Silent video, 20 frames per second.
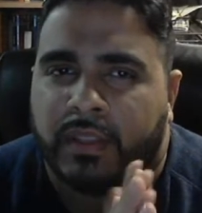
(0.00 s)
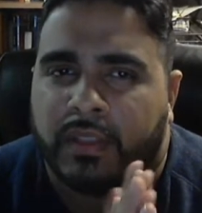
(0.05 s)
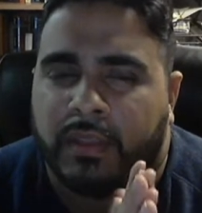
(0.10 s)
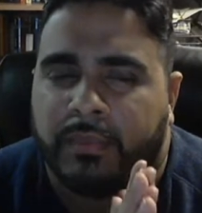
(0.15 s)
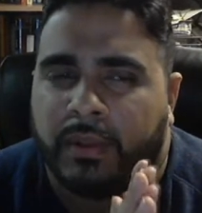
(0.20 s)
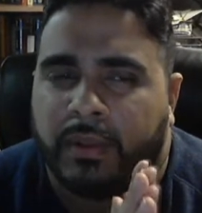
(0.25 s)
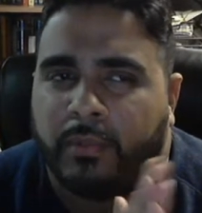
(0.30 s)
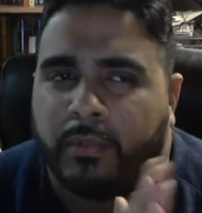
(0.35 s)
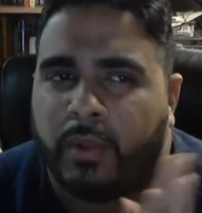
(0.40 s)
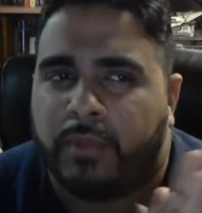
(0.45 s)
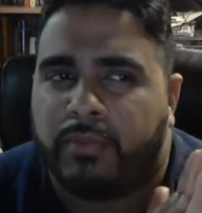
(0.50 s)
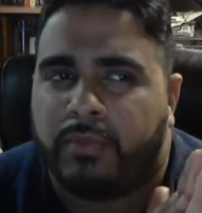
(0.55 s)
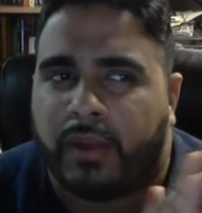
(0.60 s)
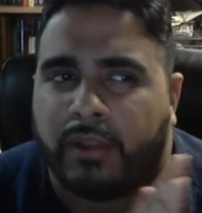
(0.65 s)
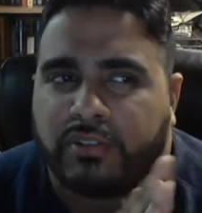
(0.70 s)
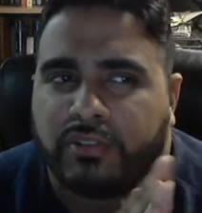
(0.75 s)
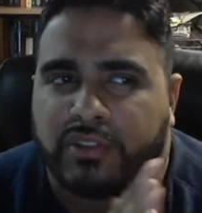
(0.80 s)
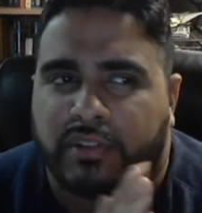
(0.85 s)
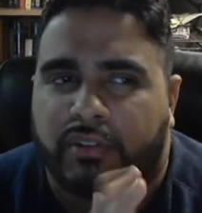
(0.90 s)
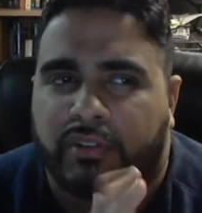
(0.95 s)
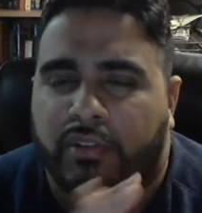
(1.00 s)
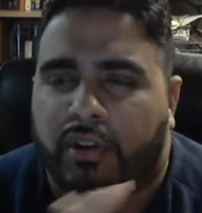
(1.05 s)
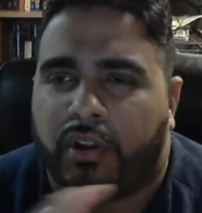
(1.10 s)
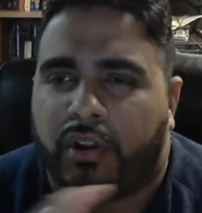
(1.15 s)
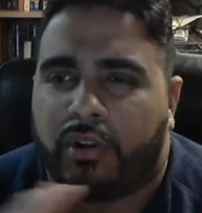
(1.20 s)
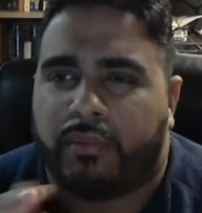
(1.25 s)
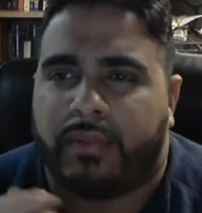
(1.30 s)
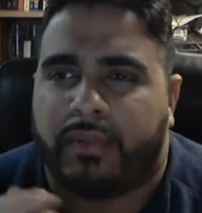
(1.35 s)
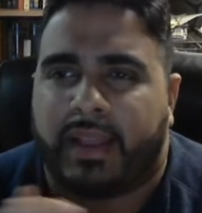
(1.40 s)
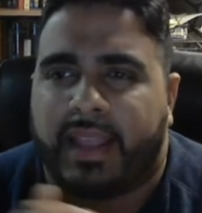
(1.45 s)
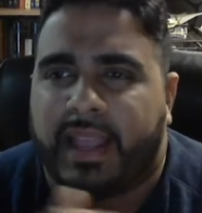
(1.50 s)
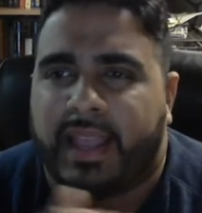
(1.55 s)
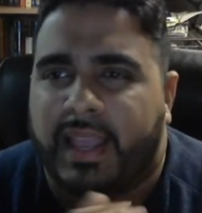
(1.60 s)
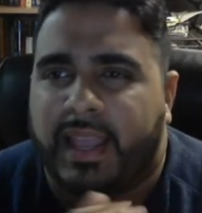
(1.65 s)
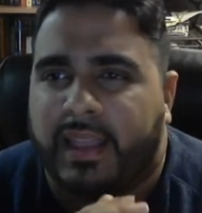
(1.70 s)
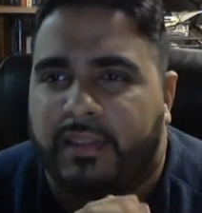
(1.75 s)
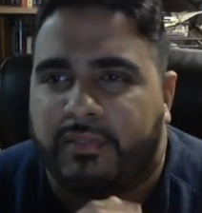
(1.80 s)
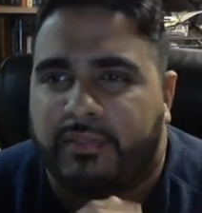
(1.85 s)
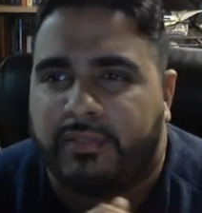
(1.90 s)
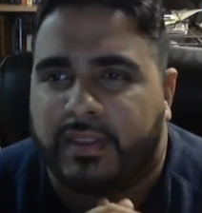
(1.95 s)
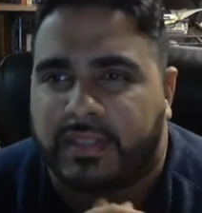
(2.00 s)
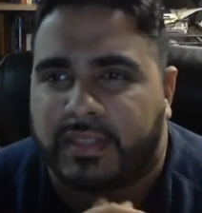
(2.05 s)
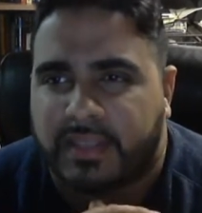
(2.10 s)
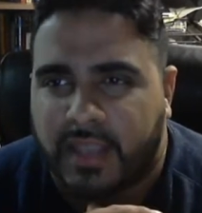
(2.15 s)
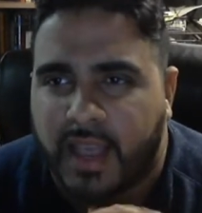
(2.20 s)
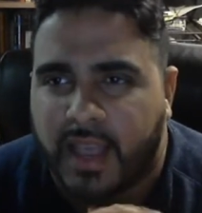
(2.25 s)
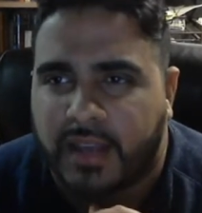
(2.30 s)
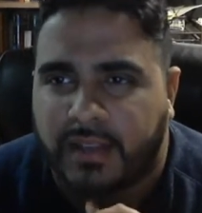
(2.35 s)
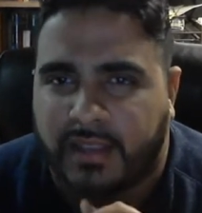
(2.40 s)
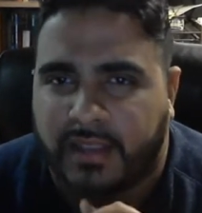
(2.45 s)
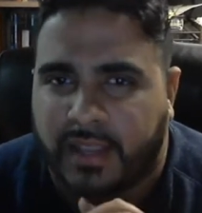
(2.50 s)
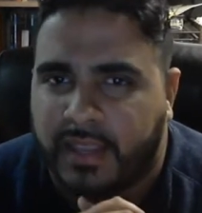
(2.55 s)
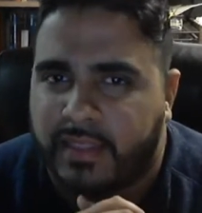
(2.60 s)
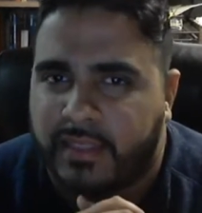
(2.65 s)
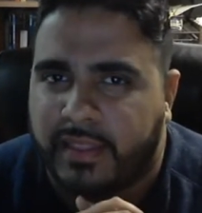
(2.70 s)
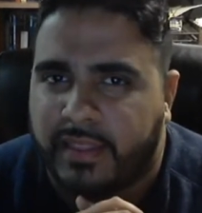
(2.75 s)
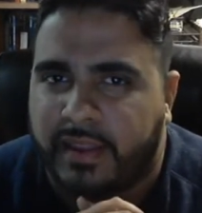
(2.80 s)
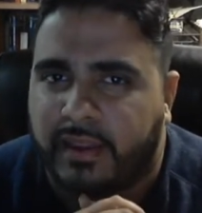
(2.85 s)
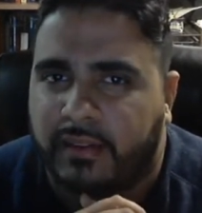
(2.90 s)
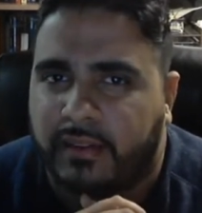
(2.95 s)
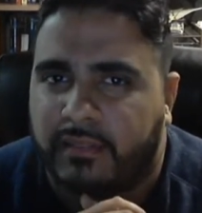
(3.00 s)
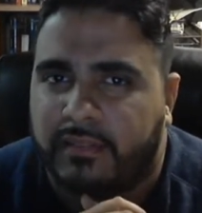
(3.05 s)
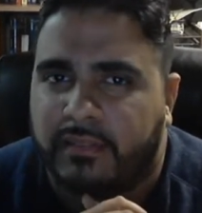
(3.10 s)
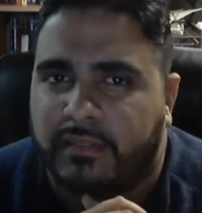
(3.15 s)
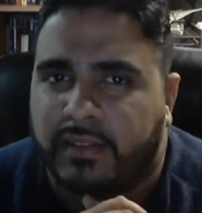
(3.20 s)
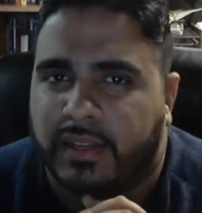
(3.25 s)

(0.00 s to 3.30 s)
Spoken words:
my web browser, Chrome, I have Asana in there.